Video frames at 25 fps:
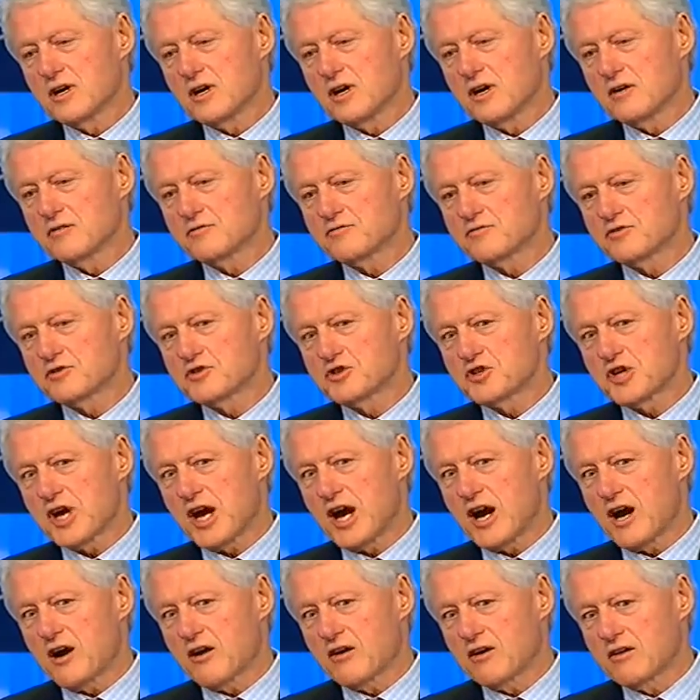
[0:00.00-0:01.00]
of
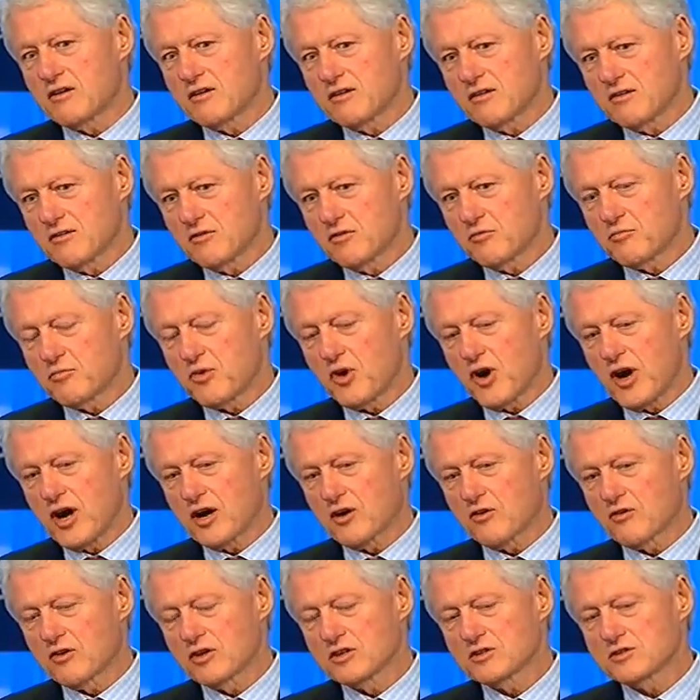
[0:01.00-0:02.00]
shared
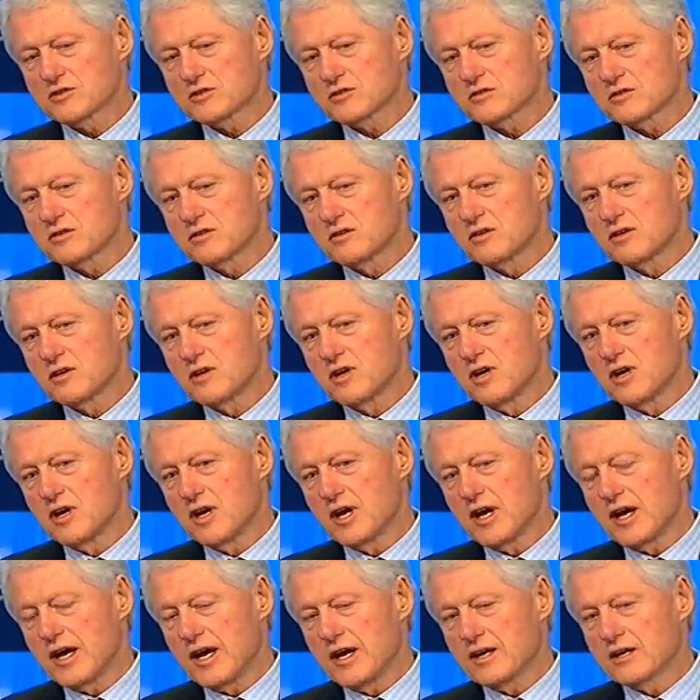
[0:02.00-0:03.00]
progress
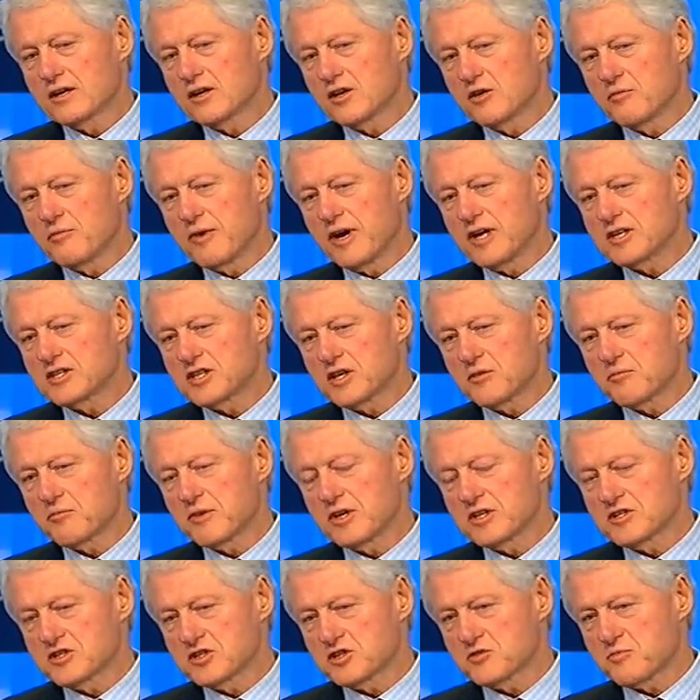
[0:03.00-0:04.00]
into the
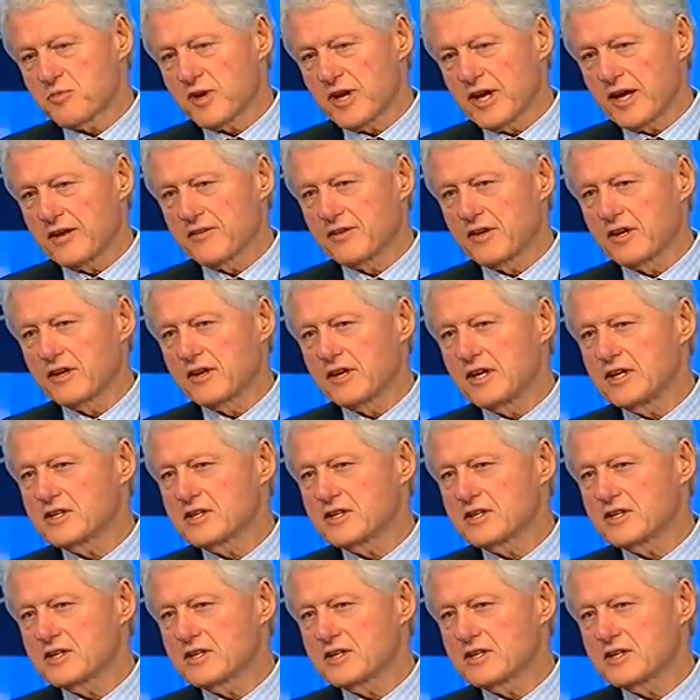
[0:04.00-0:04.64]
basic business plan.